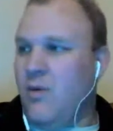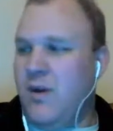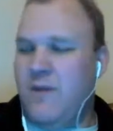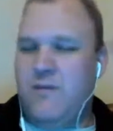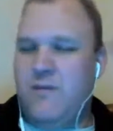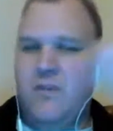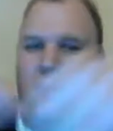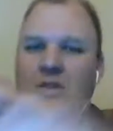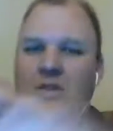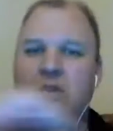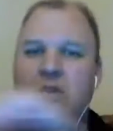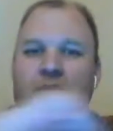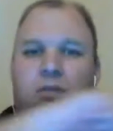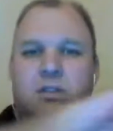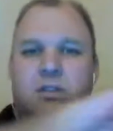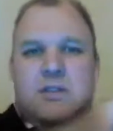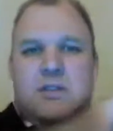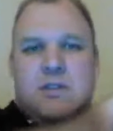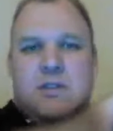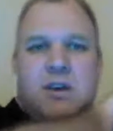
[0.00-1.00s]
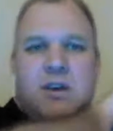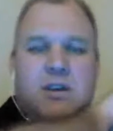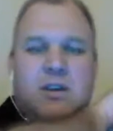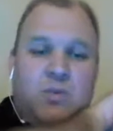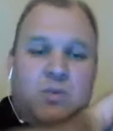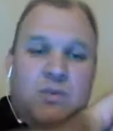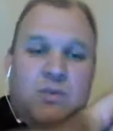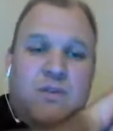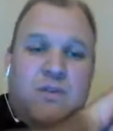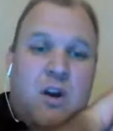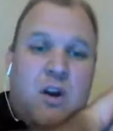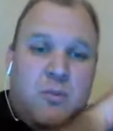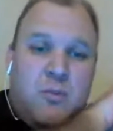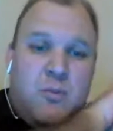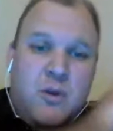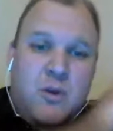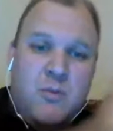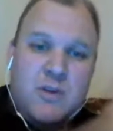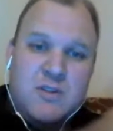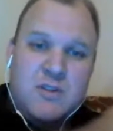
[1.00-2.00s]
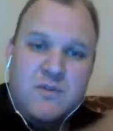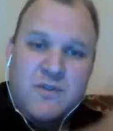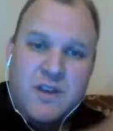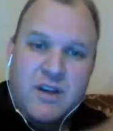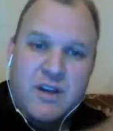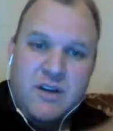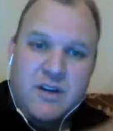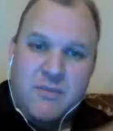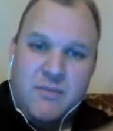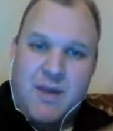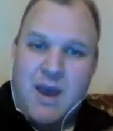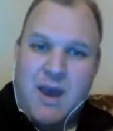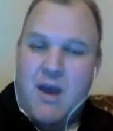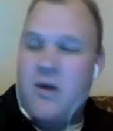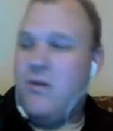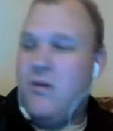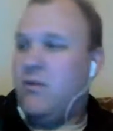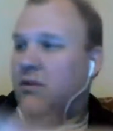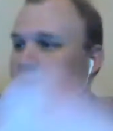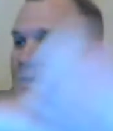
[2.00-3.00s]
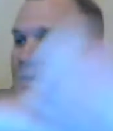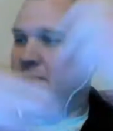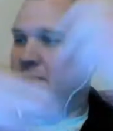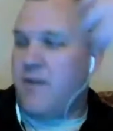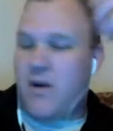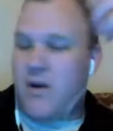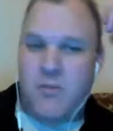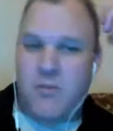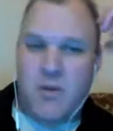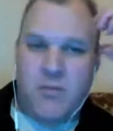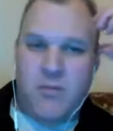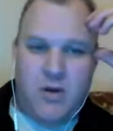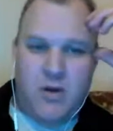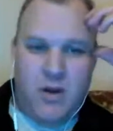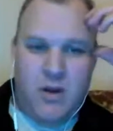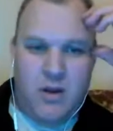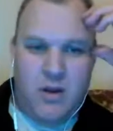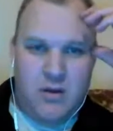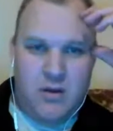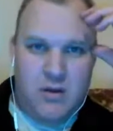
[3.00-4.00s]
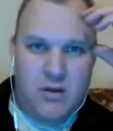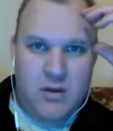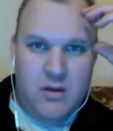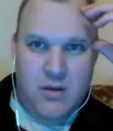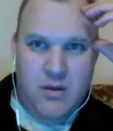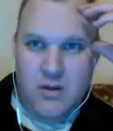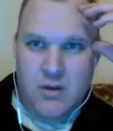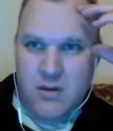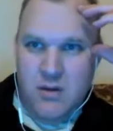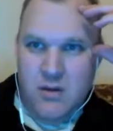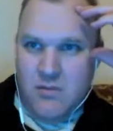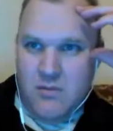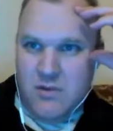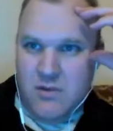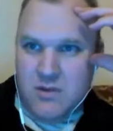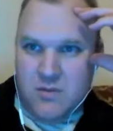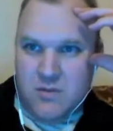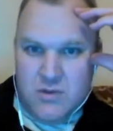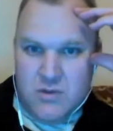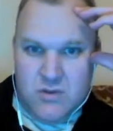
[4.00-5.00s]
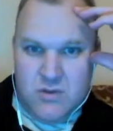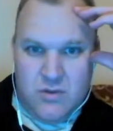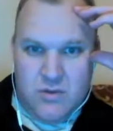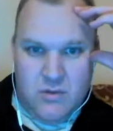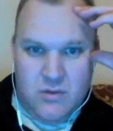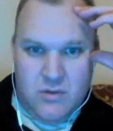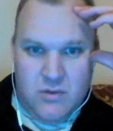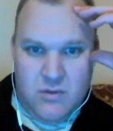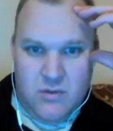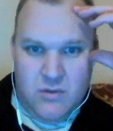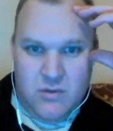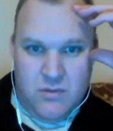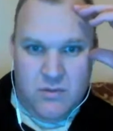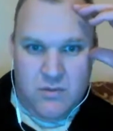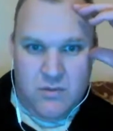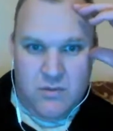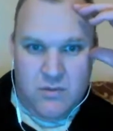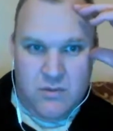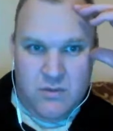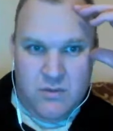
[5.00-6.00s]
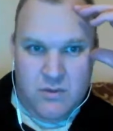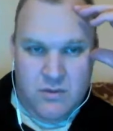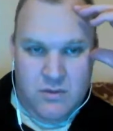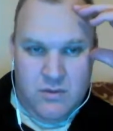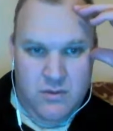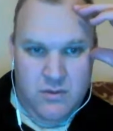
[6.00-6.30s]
we have to do is we've already pretty much figured them out, if I remember right. Let's switch over.